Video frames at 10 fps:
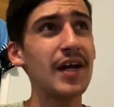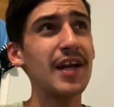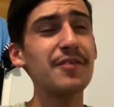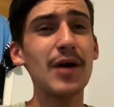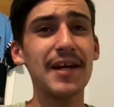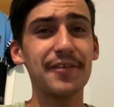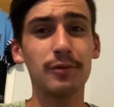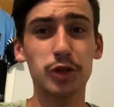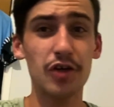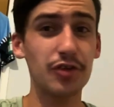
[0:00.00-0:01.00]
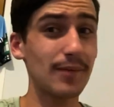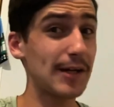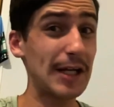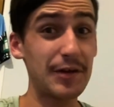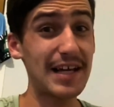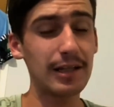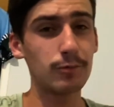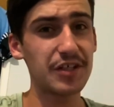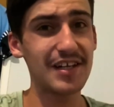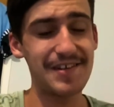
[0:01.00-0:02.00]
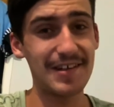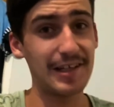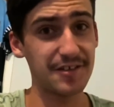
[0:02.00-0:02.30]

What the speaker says: and as my anytime try scorer, I'm going to go Dallin Watene-Zelez